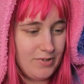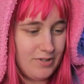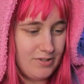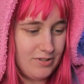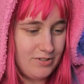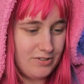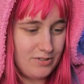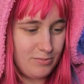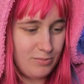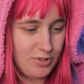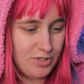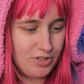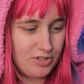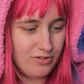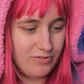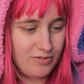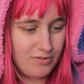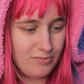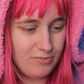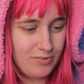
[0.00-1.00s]
There's a bunch
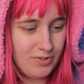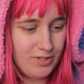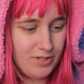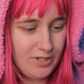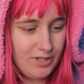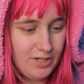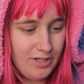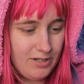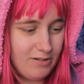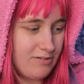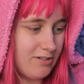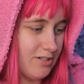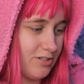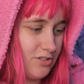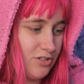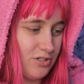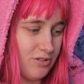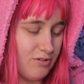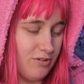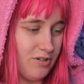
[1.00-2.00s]
of them. I'm not
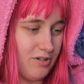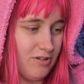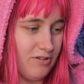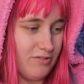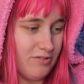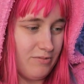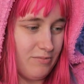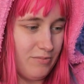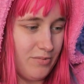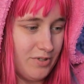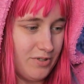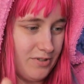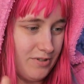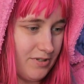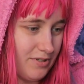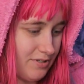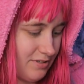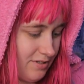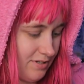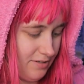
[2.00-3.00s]
gonna show all of them, but
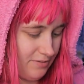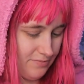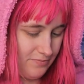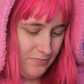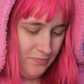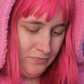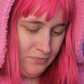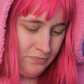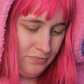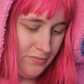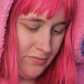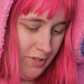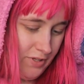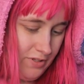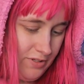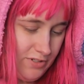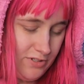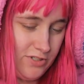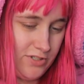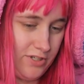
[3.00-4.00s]
yeah,
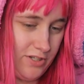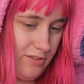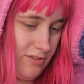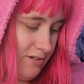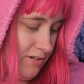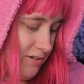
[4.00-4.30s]
there's like